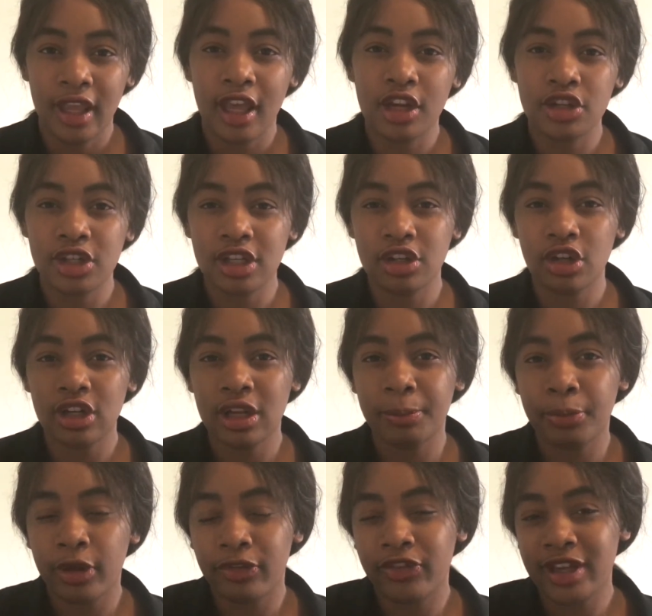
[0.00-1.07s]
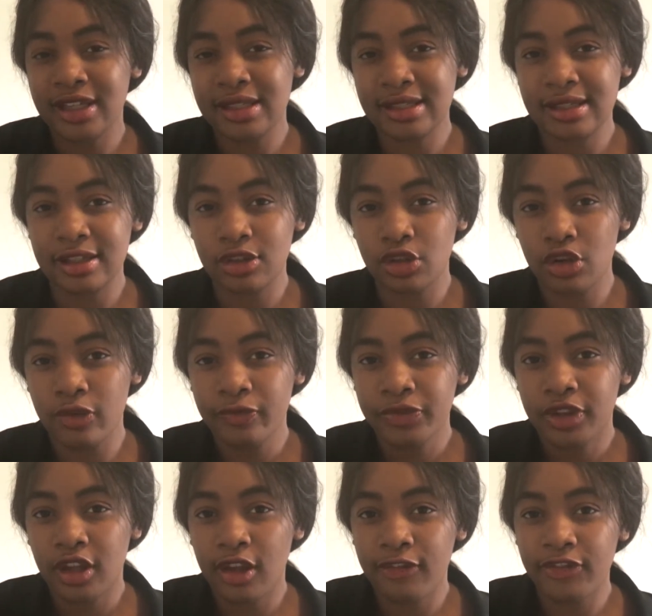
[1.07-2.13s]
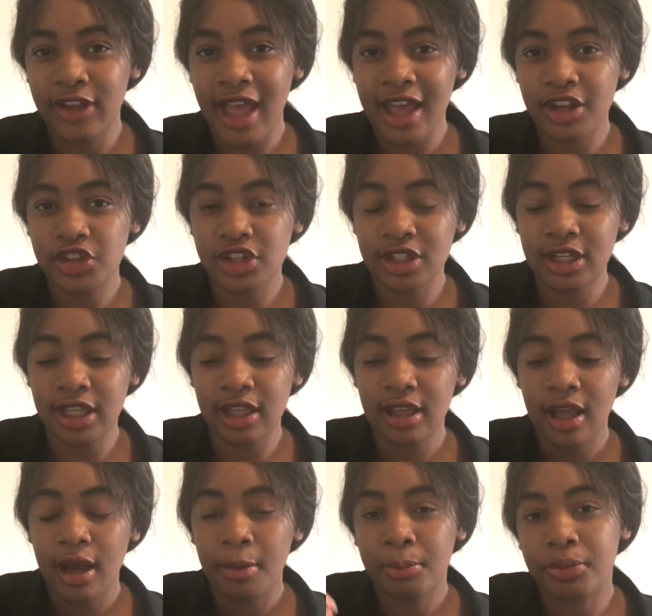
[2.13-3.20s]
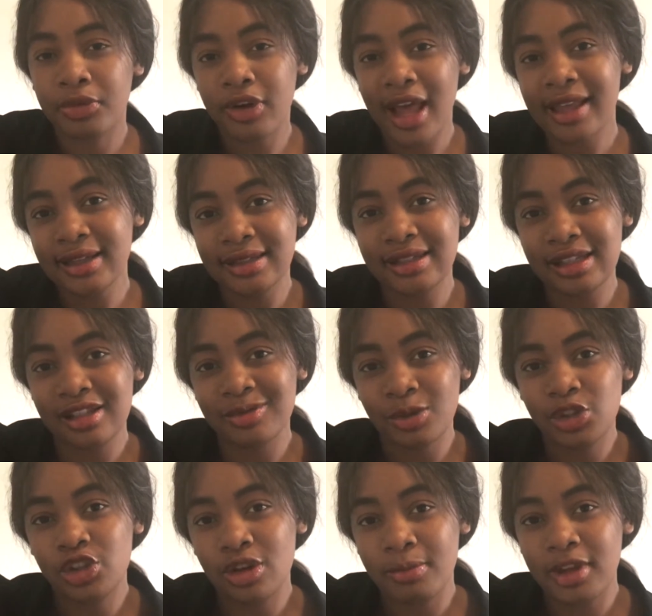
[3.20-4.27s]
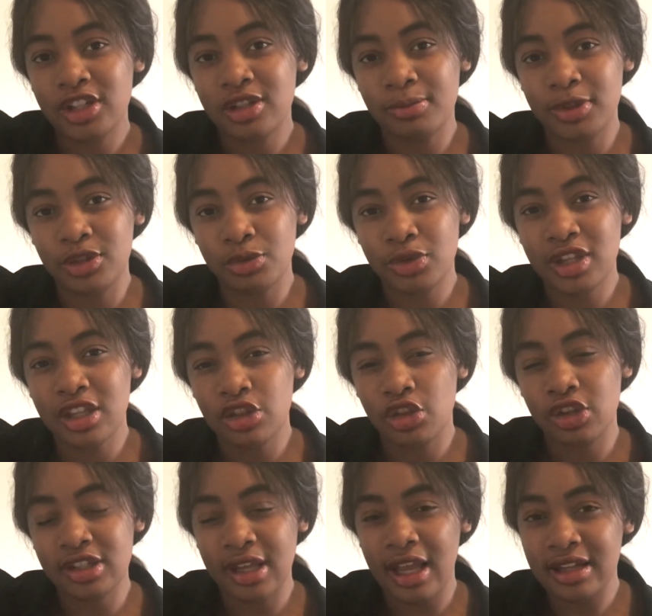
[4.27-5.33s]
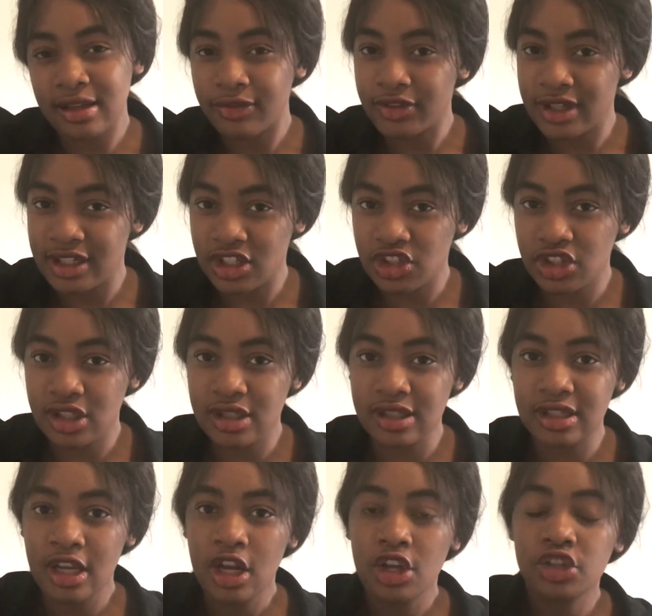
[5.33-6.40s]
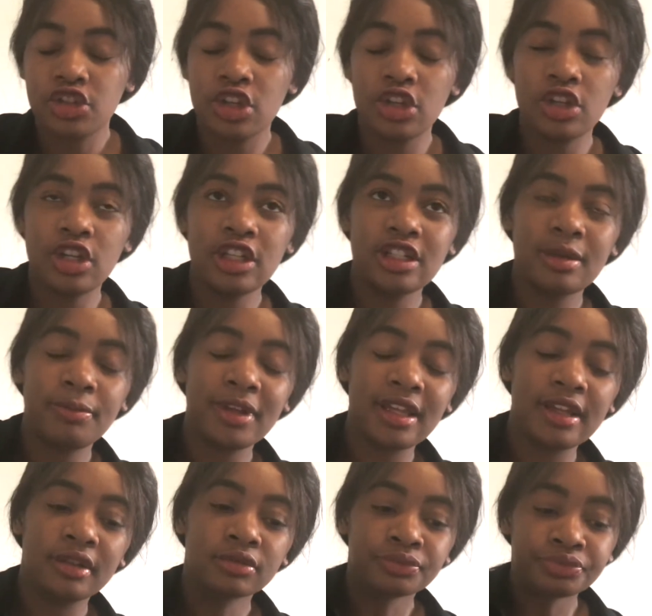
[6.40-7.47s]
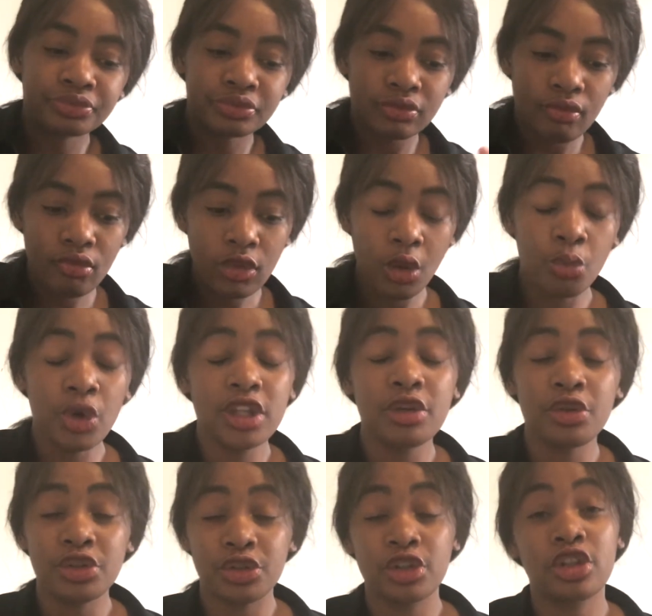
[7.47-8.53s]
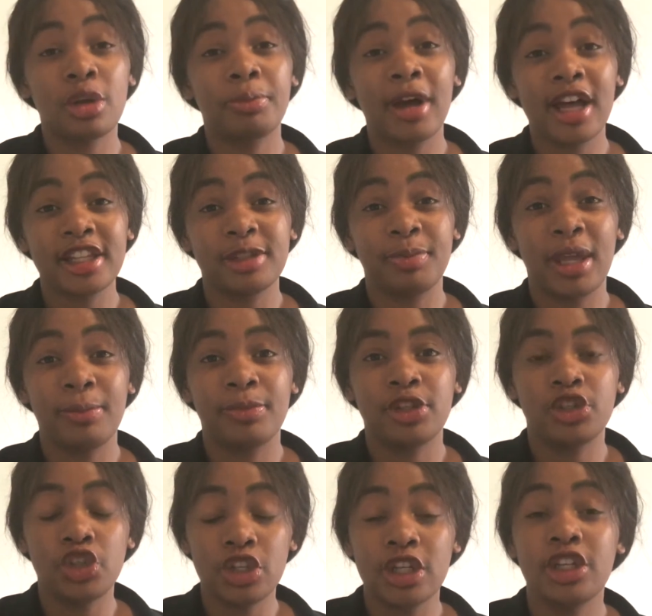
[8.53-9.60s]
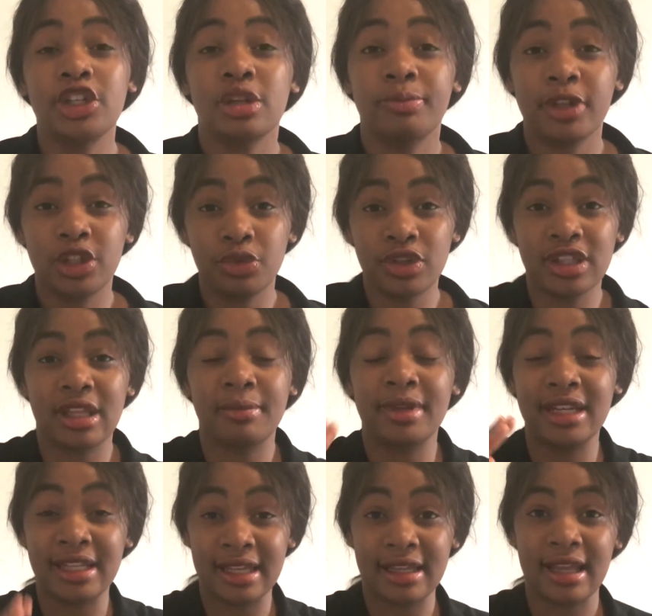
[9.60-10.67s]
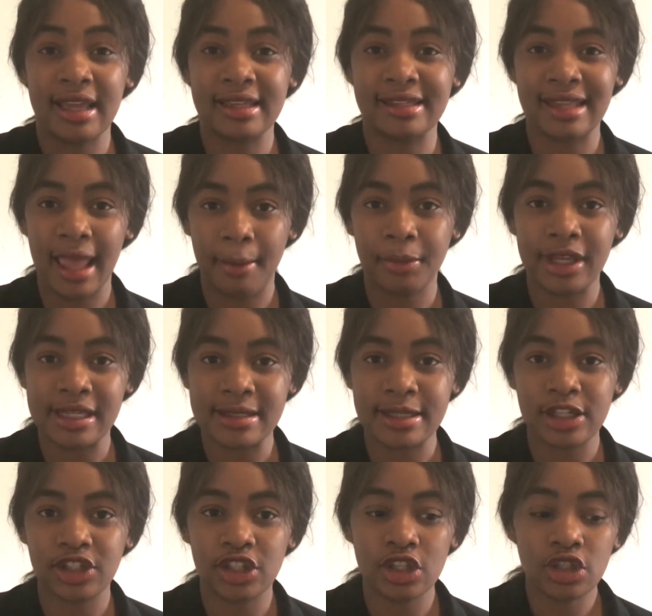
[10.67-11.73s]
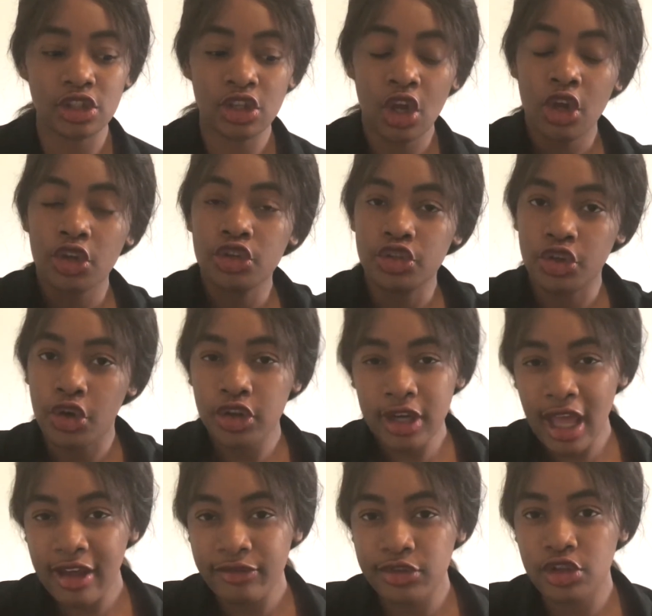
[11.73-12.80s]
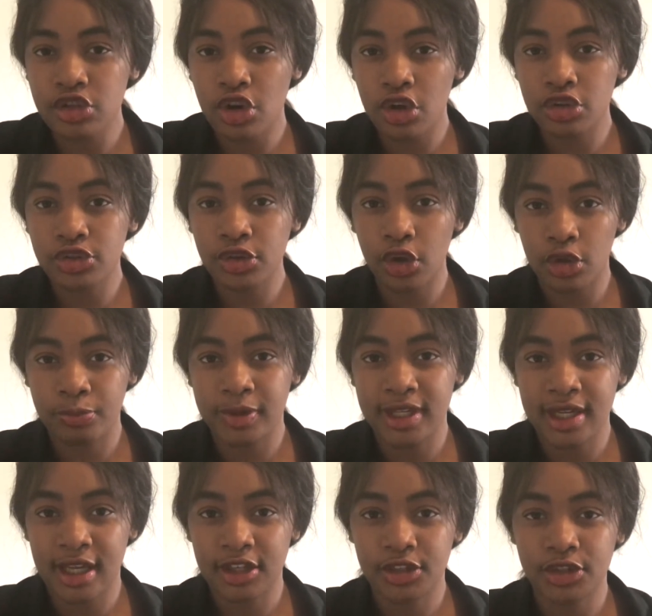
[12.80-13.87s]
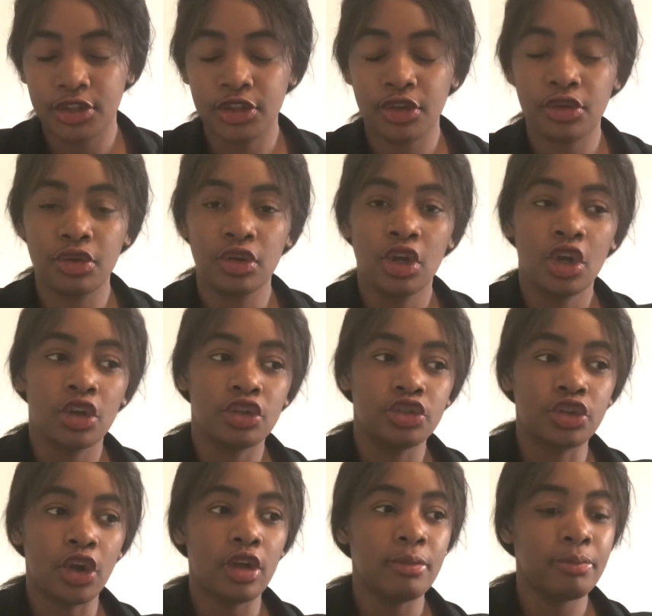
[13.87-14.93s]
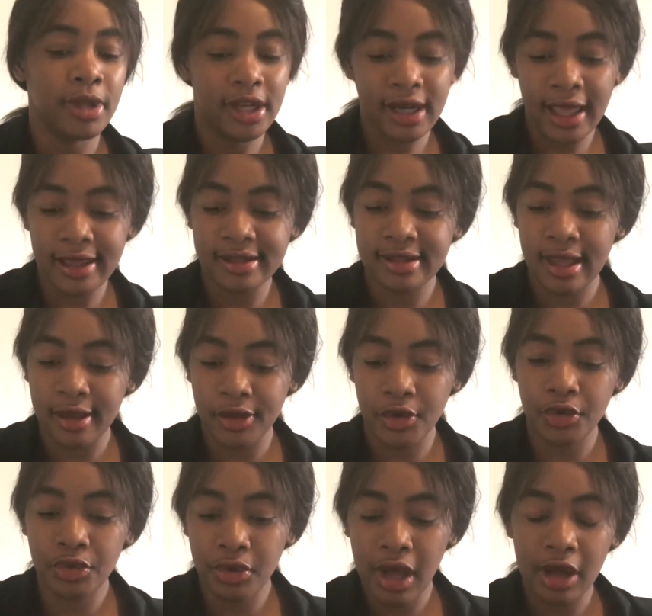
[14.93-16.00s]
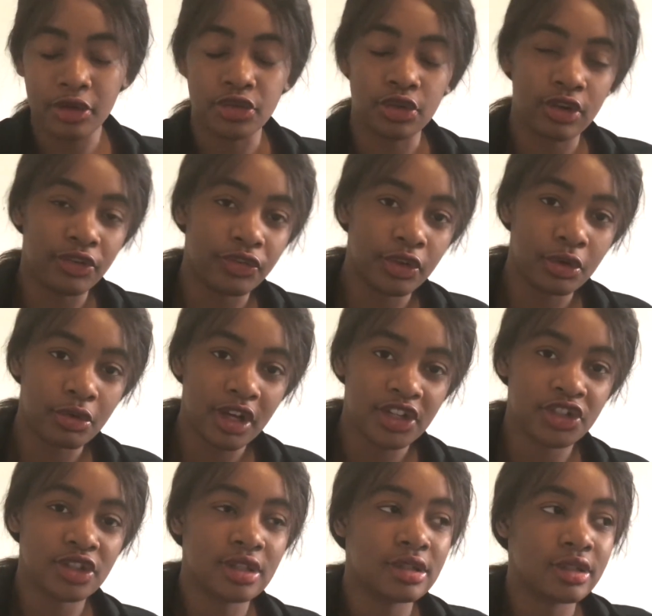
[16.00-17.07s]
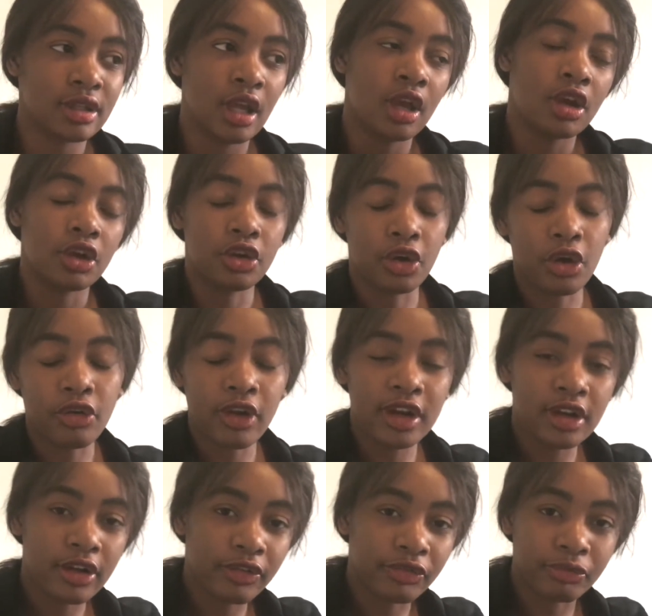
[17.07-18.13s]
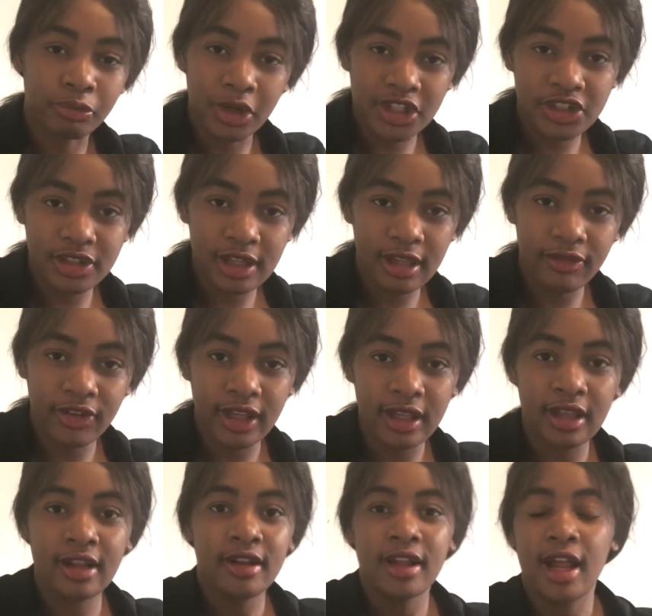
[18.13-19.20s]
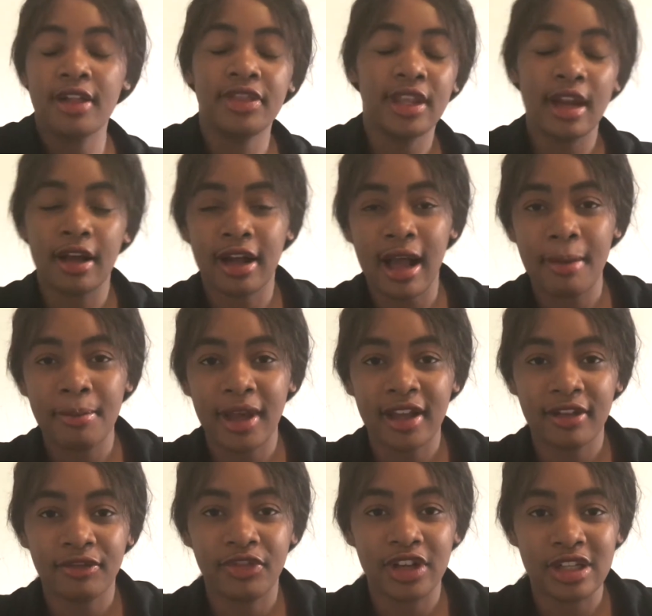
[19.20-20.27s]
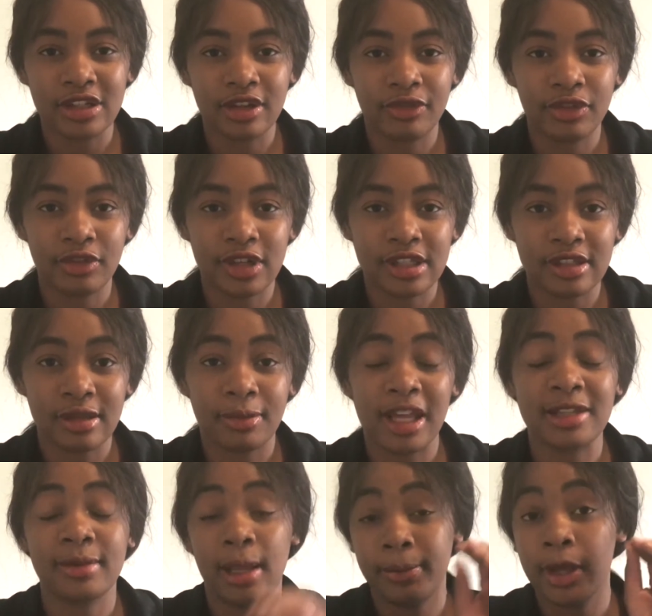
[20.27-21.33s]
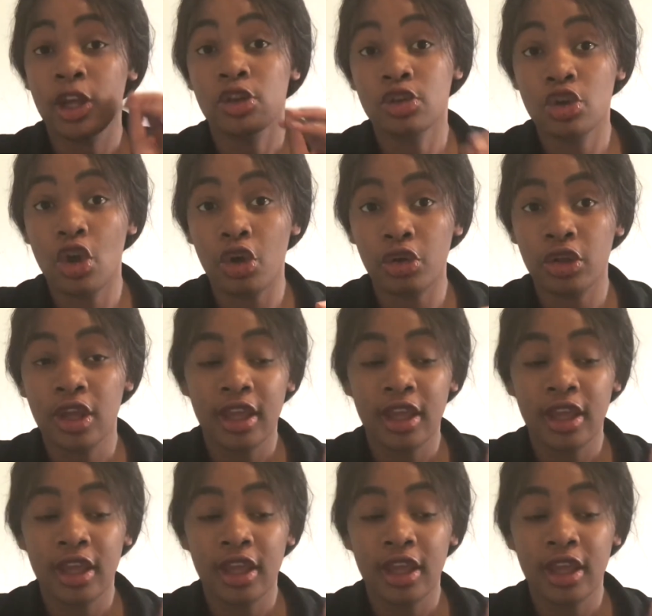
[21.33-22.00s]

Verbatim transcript: And you can only perfect skill if you actually practice what you're meant to be doing in those kinds of conditions. So you need to be, when you're doing your past papers, you need to be doing them in exam conditions. Don't have your notes open next to you. Don't be like saying, oh, I'll do a few questions, go run off, watch TV, and then I'll come back and finish off the rest of the past paper. No.